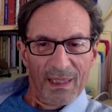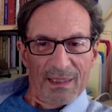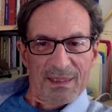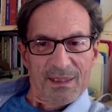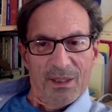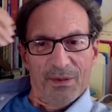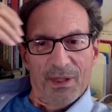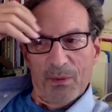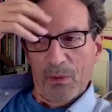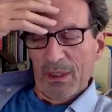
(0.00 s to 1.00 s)
so
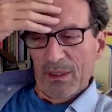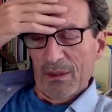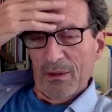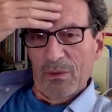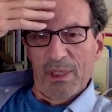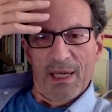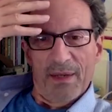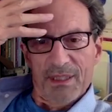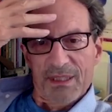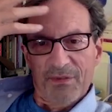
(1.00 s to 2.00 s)
that we are we have
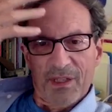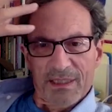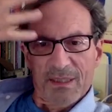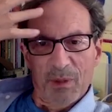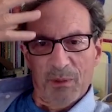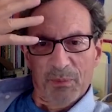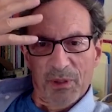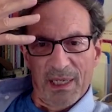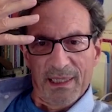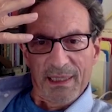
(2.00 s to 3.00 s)
this flexible
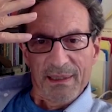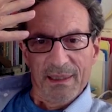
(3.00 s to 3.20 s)
brain